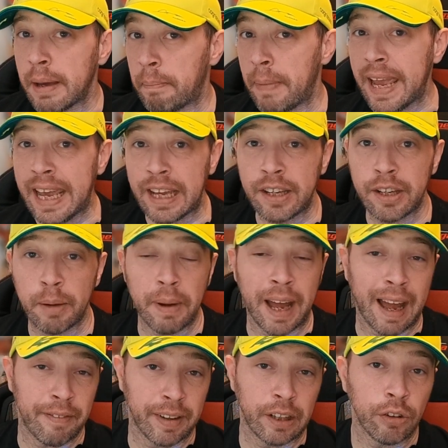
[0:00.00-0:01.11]
may end up
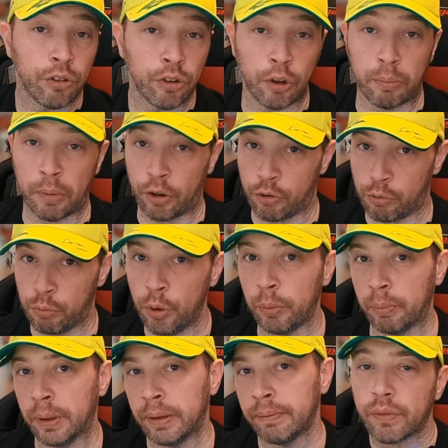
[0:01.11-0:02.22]
having too much room.